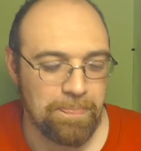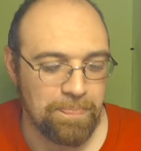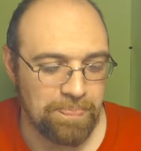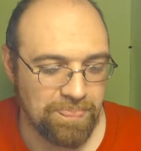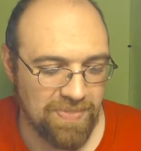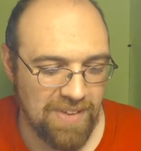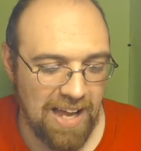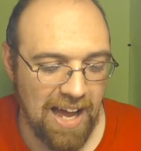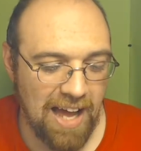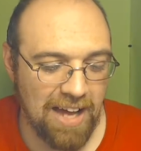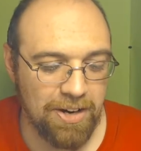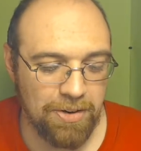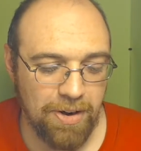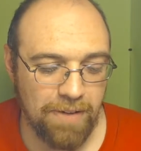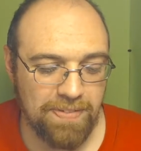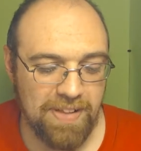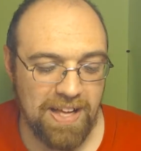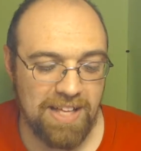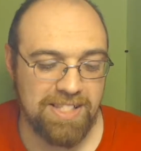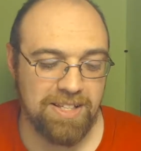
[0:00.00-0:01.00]
I don't know if
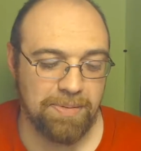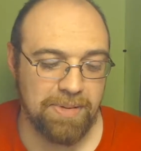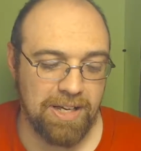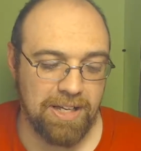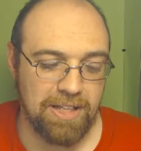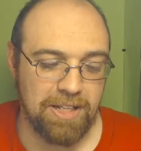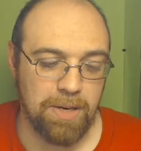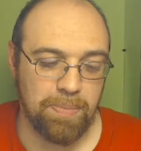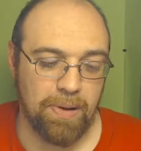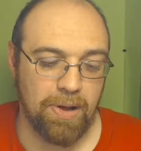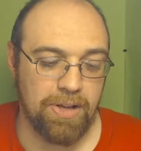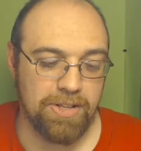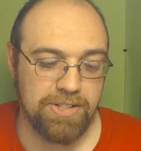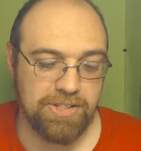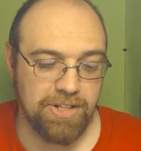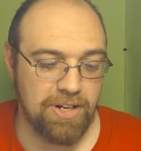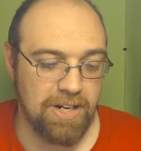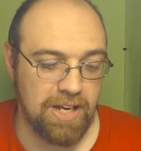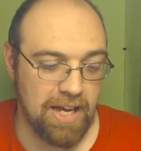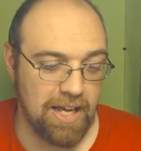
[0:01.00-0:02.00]
that's something in their policy
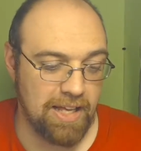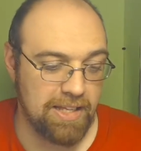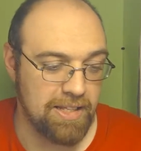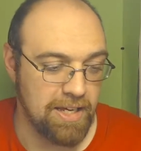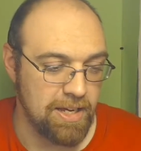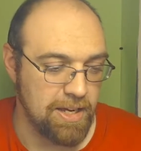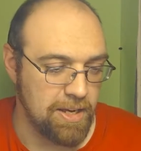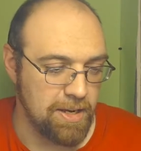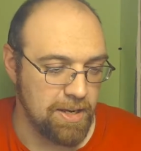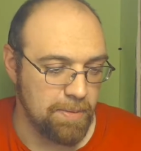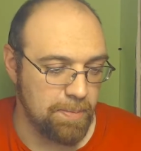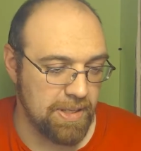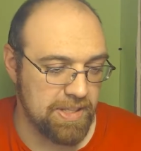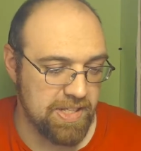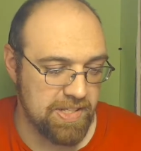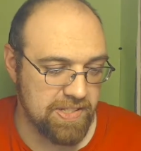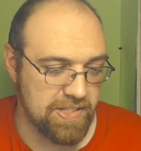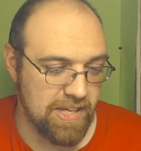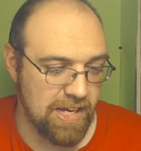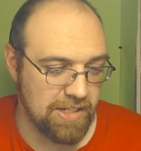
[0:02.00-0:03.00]
or not. But this
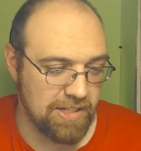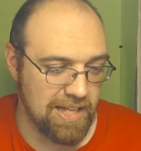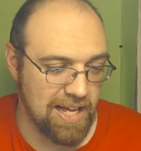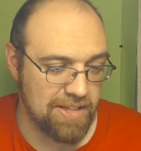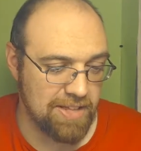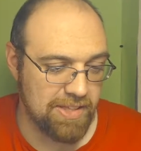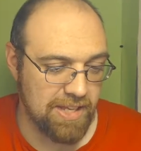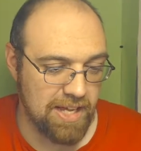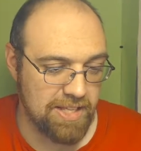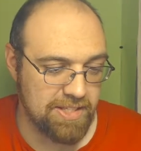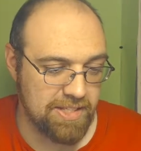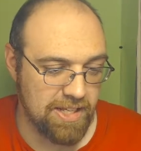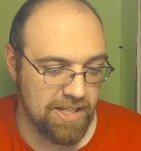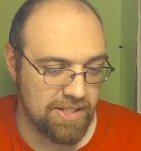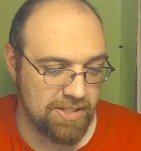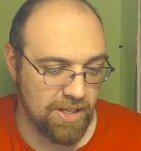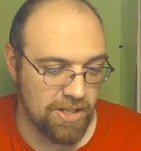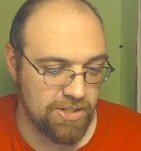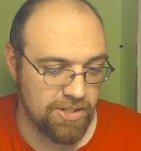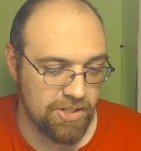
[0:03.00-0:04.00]
Cloud9 says
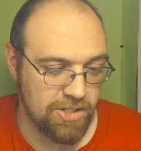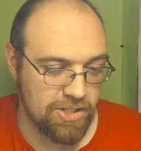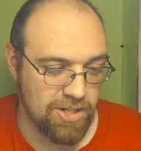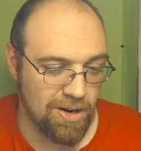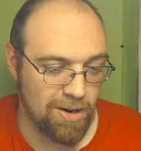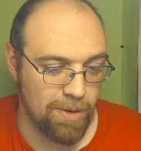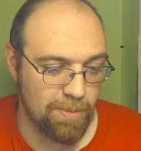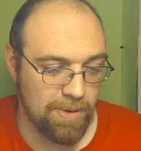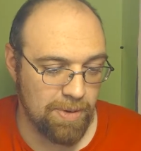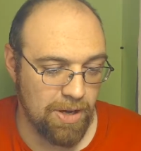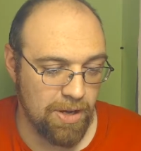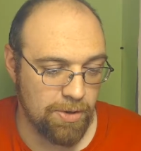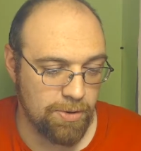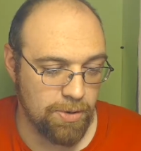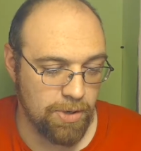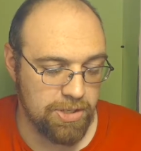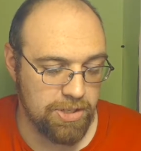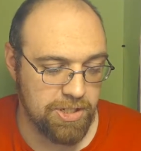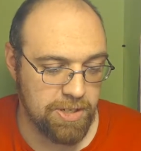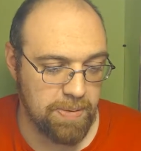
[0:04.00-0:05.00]
luscious caramel,
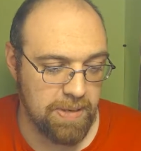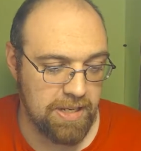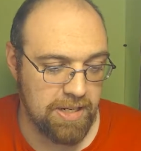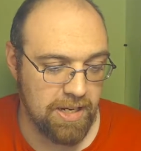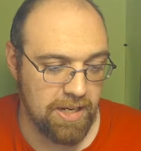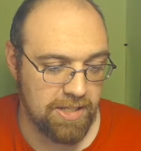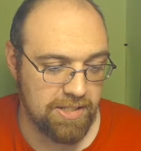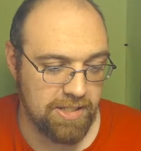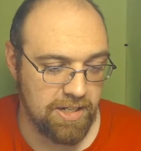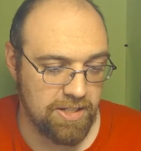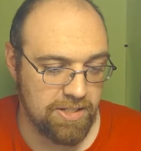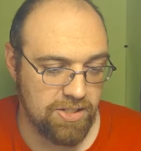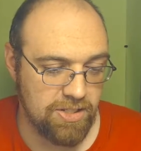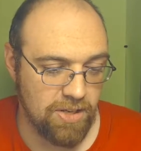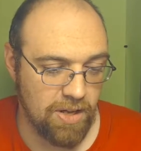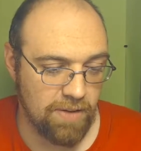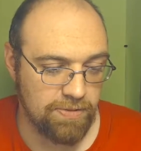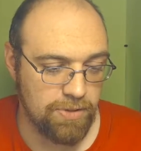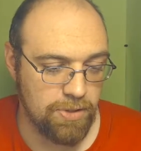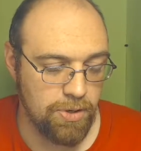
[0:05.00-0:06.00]
crunchy peanuts, and a
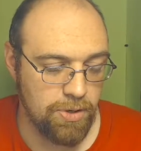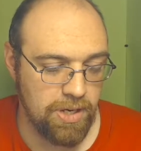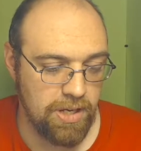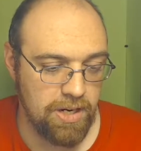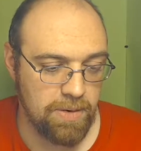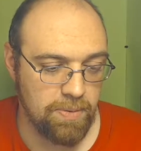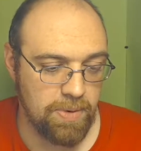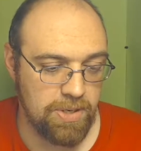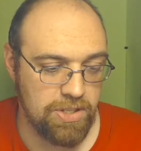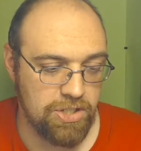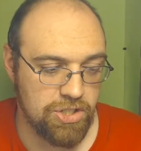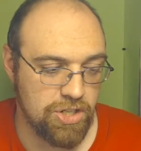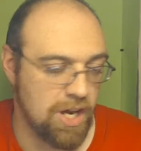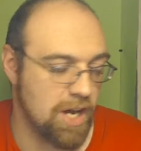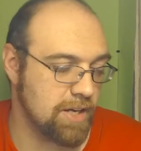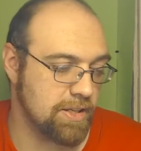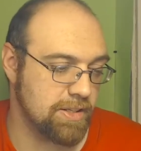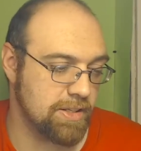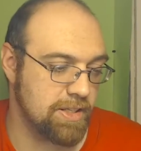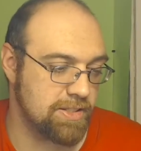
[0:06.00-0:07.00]
soft nougat-enriched
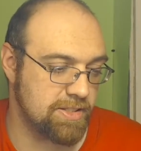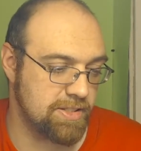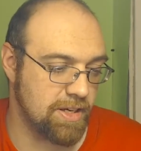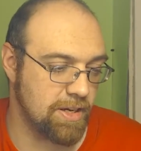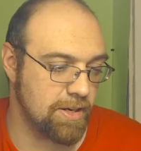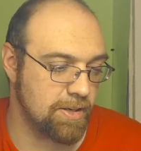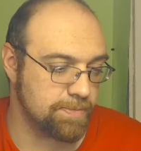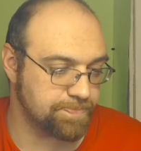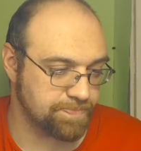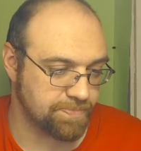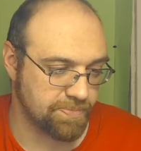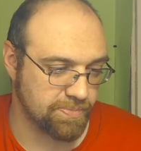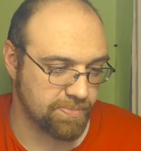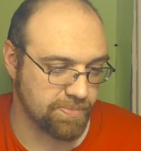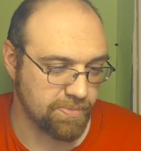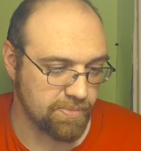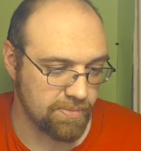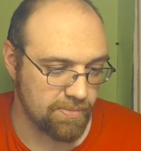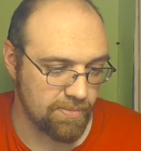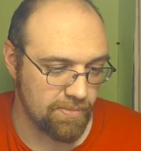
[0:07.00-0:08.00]
chocolate. So
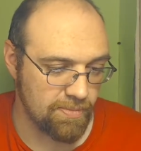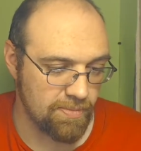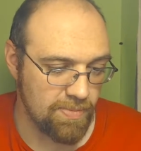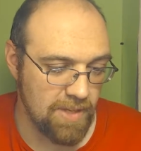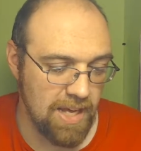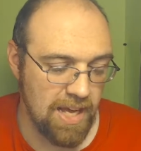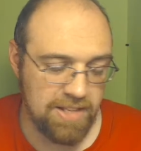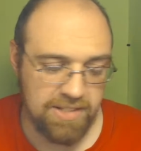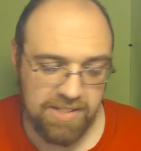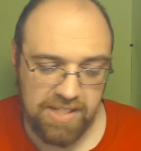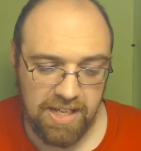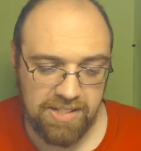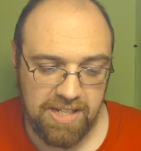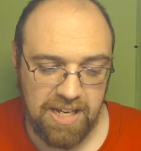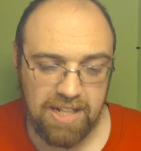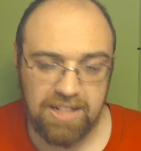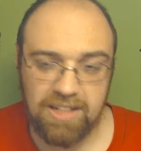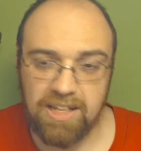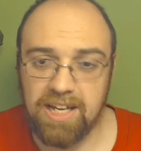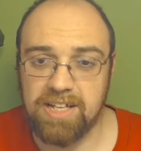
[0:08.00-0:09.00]
that sounds kind
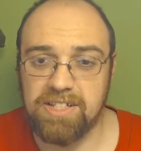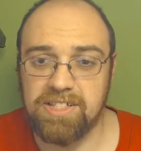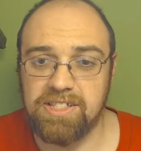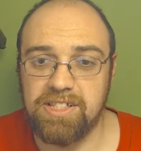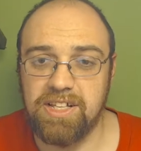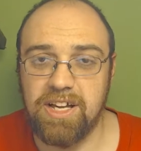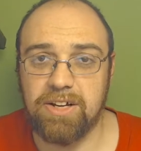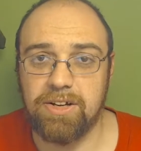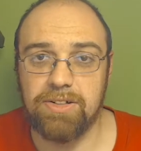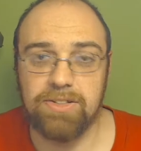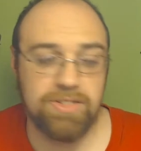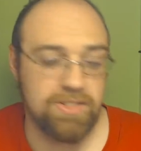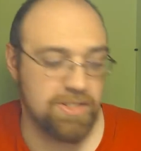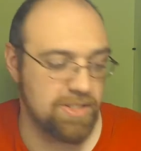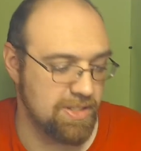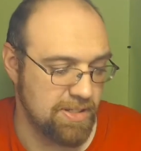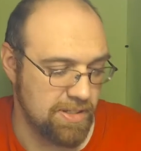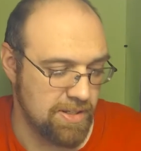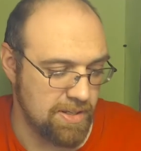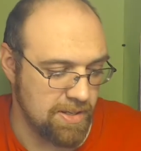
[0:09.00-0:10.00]
of like a Snickers.
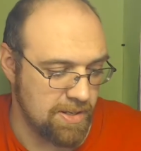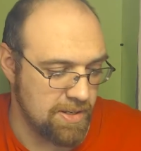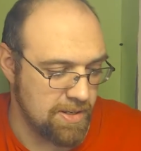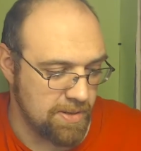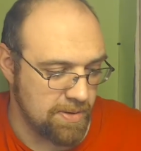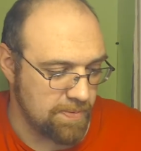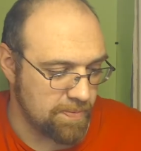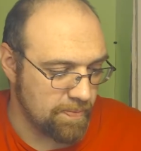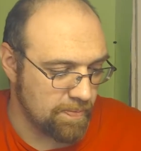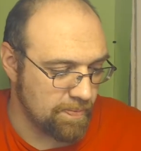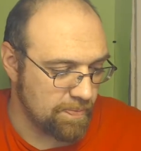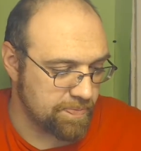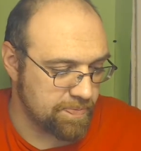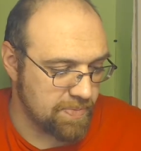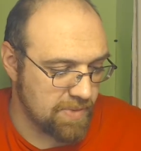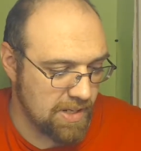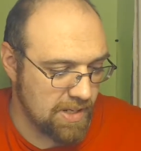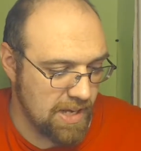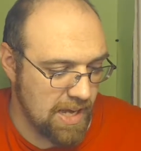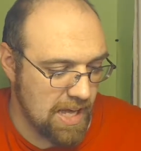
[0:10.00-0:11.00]

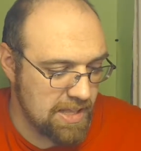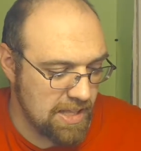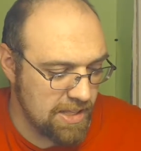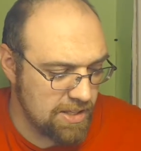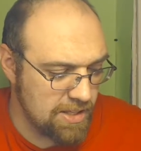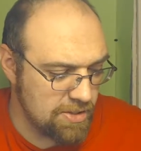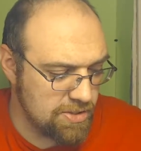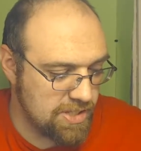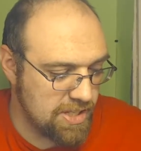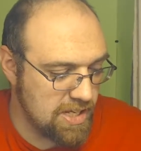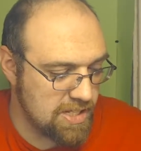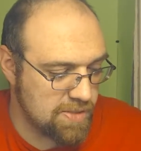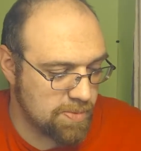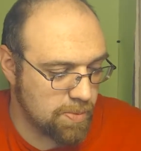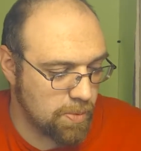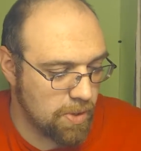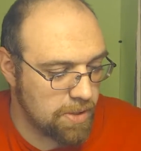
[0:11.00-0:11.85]
And then there's this one.